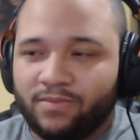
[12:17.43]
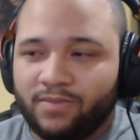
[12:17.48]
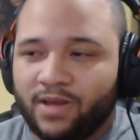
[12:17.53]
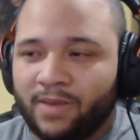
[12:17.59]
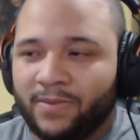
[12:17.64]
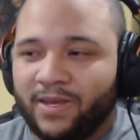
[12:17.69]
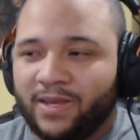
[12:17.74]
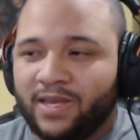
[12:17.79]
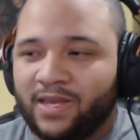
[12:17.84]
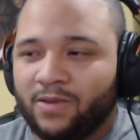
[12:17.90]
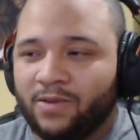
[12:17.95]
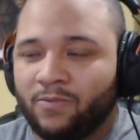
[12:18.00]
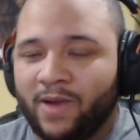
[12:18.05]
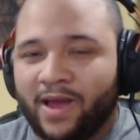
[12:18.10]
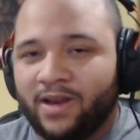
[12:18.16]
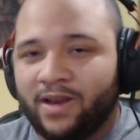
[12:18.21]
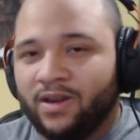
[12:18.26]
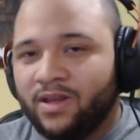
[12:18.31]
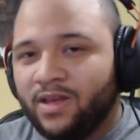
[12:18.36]
I mean, he
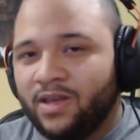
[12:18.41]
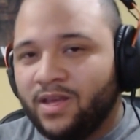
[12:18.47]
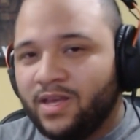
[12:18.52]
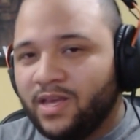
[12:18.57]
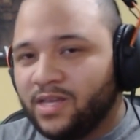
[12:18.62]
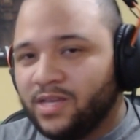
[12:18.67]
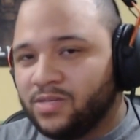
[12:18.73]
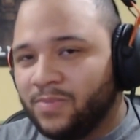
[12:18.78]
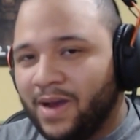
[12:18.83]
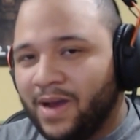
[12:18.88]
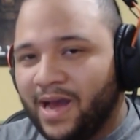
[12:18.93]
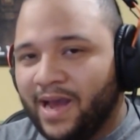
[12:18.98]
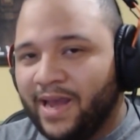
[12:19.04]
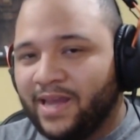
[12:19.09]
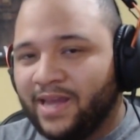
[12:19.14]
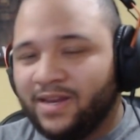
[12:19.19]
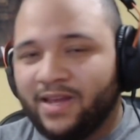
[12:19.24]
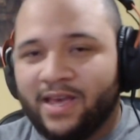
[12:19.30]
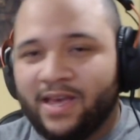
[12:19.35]
read his
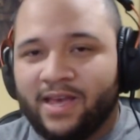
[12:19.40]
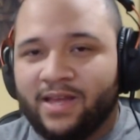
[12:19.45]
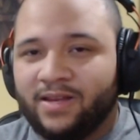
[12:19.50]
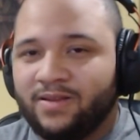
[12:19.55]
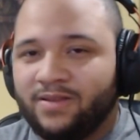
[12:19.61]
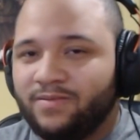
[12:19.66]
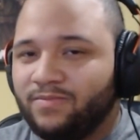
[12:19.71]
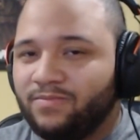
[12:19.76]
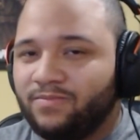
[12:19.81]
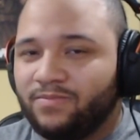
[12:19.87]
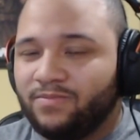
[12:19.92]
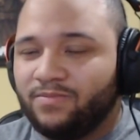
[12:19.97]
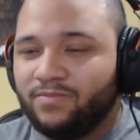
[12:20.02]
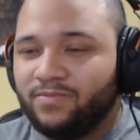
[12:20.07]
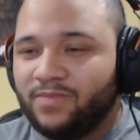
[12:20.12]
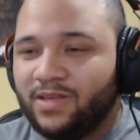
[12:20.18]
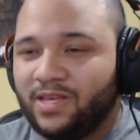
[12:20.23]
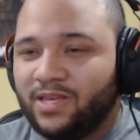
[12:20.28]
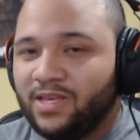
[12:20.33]
mind, and
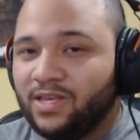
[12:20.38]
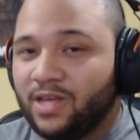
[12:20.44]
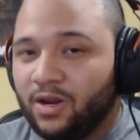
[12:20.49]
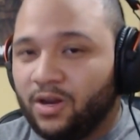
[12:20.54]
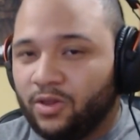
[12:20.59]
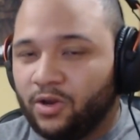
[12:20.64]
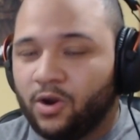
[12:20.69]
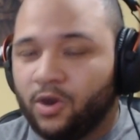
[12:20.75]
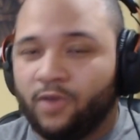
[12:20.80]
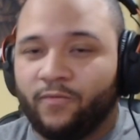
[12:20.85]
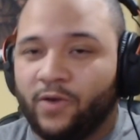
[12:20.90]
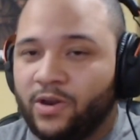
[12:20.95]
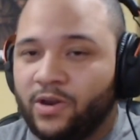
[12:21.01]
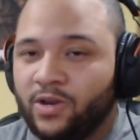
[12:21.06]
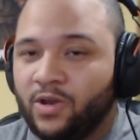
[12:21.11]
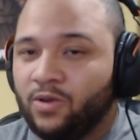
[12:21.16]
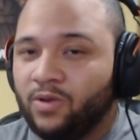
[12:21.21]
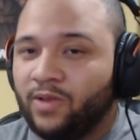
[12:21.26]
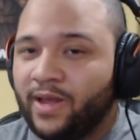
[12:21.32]
he, you know, the girlfriend
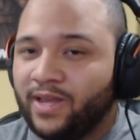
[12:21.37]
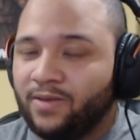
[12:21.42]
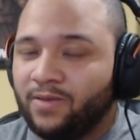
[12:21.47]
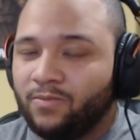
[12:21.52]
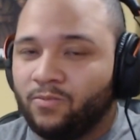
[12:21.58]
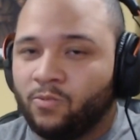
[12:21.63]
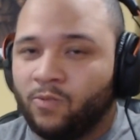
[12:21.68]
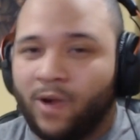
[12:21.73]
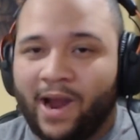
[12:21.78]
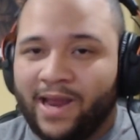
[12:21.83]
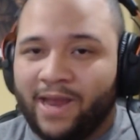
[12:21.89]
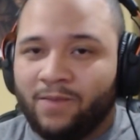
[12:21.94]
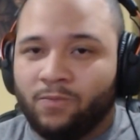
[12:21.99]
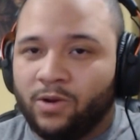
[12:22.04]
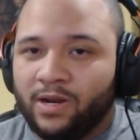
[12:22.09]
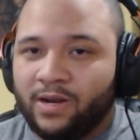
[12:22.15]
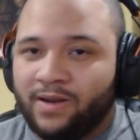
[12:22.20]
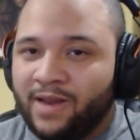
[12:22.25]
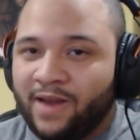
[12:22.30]
knew like Ryan
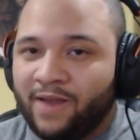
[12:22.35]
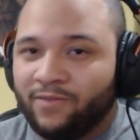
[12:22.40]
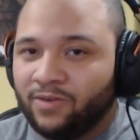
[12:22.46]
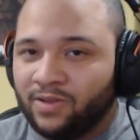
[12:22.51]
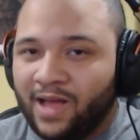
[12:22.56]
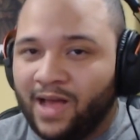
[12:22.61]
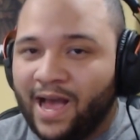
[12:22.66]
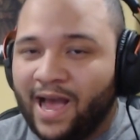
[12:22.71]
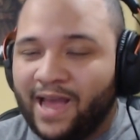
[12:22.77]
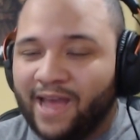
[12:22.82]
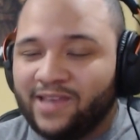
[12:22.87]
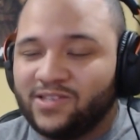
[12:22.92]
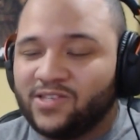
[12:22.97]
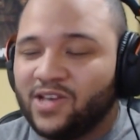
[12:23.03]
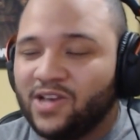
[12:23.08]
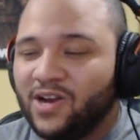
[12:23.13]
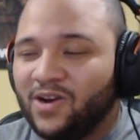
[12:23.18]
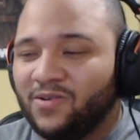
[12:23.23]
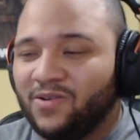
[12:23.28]
would have never lie.
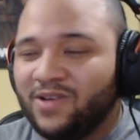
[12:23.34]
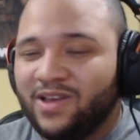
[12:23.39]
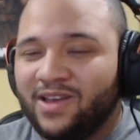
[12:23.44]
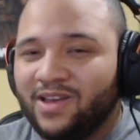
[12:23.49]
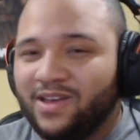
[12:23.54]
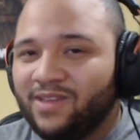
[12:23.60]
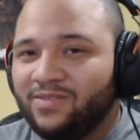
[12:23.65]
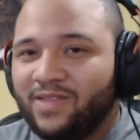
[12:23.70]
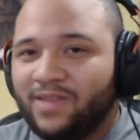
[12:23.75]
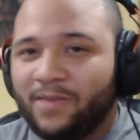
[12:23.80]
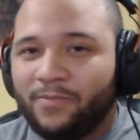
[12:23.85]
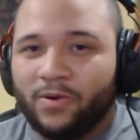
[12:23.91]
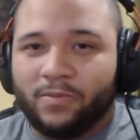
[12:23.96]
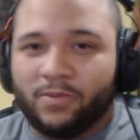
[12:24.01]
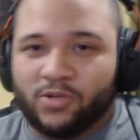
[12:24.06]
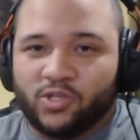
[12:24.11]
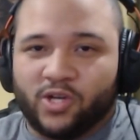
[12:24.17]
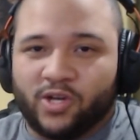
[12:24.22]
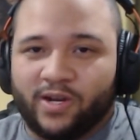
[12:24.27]
So they pretty
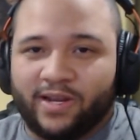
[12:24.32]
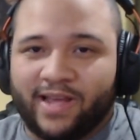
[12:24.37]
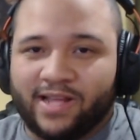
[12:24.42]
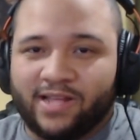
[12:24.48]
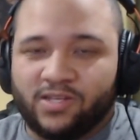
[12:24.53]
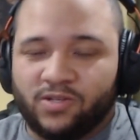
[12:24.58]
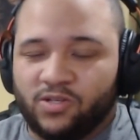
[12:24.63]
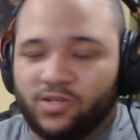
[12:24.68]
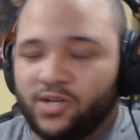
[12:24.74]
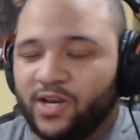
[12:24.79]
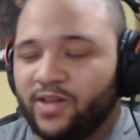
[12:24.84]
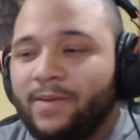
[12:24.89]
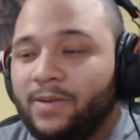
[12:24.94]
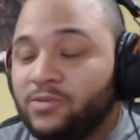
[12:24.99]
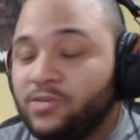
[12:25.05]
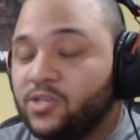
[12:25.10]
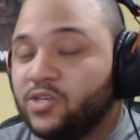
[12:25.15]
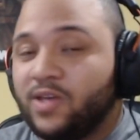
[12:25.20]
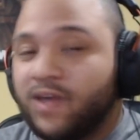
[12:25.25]
much turned against each other. I'm
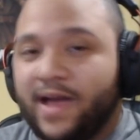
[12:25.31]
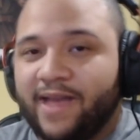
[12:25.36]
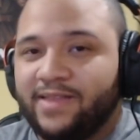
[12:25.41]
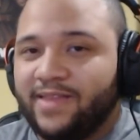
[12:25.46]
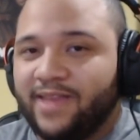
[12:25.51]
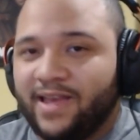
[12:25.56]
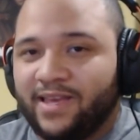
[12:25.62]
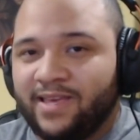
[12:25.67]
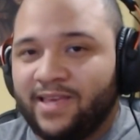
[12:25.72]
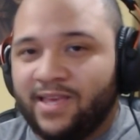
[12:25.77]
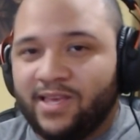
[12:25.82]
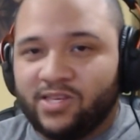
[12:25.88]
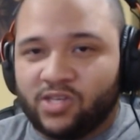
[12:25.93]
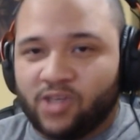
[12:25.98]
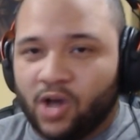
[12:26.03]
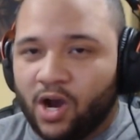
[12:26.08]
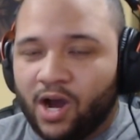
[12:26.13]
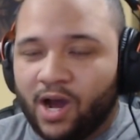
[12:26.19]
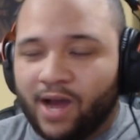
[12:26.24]
just glad that he's
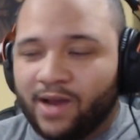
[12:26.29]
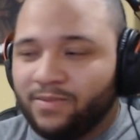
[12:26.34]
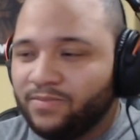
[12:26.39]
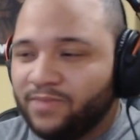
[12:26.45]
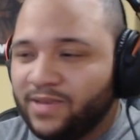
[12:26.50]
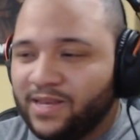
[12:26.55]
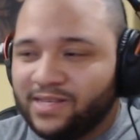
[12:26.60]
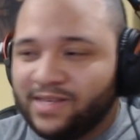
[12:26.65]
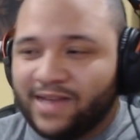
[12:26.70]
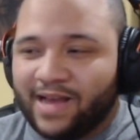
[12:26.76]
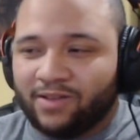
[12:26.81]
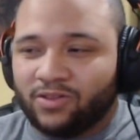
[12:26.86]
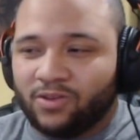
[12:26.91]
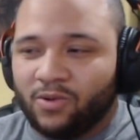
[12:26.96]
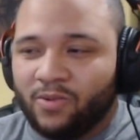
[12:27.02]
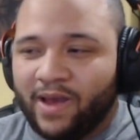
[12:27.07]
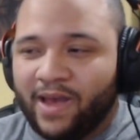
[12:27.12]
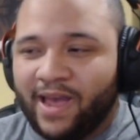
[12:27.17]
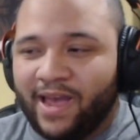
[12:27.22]
gone, he's out the
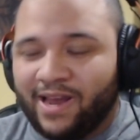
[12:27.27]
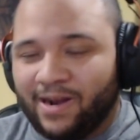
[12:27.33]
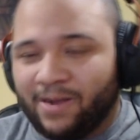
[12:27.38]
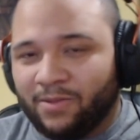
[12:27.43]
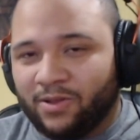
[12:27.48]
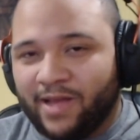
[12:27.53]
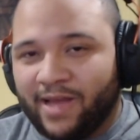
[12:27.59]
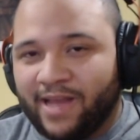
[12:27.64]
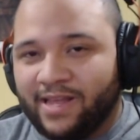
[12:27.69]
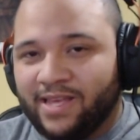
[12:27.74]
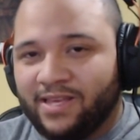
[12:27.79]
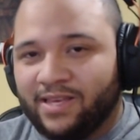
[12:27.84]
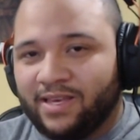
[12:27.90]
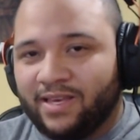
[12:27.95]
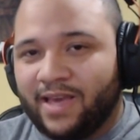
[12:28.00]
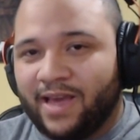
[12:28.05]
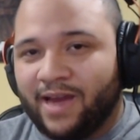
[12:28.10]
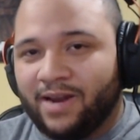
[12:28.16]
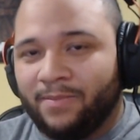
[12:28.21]
way, and I'm glad he
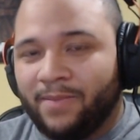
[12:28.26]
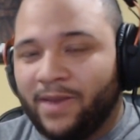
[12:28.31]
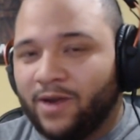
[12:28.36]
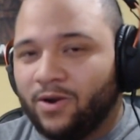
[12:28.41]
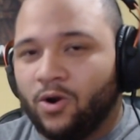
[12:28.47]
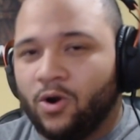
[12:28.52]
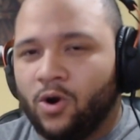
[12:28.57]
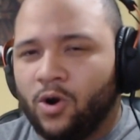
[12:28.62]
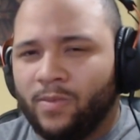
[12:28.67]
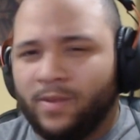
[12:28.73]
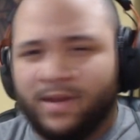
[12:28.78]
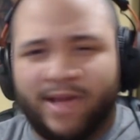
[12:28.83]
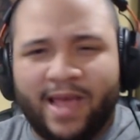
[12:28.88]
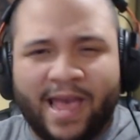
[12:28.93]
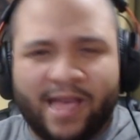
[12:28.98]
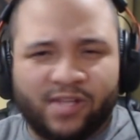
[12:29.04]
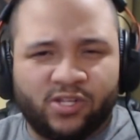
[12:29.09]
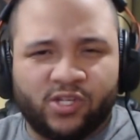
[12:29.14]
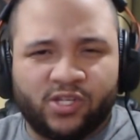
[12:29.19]
got a better home in
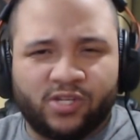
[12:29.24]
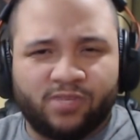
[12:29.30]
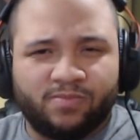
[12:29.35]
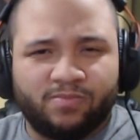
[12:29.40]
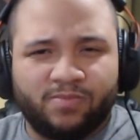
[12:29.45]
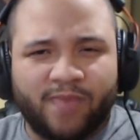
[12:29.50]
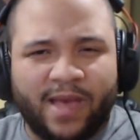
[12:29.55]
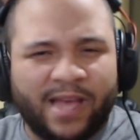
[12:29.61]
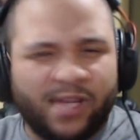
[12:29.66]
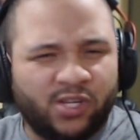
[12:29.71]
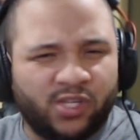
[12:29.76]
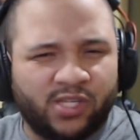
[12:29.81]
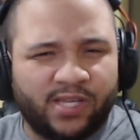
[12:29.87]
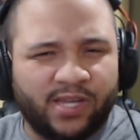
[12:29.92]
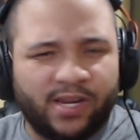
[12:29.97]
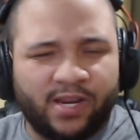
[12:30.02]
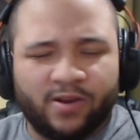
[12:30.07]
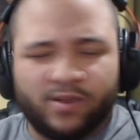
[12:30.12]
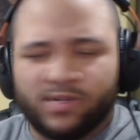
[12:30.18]
Edge Edge
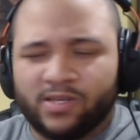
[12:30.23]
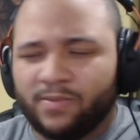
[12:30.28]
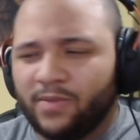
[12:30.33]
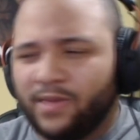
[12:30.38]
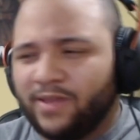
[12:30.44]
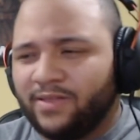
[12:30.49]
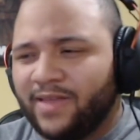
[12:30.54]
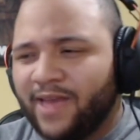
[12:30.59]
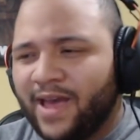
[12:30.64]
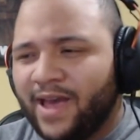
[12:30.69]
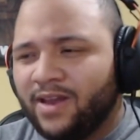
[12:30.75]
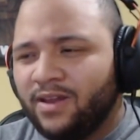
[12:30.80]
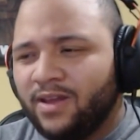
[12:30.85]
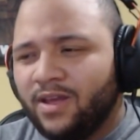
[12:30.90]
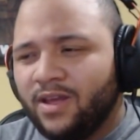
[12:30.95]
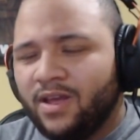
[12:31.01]
City or something like that.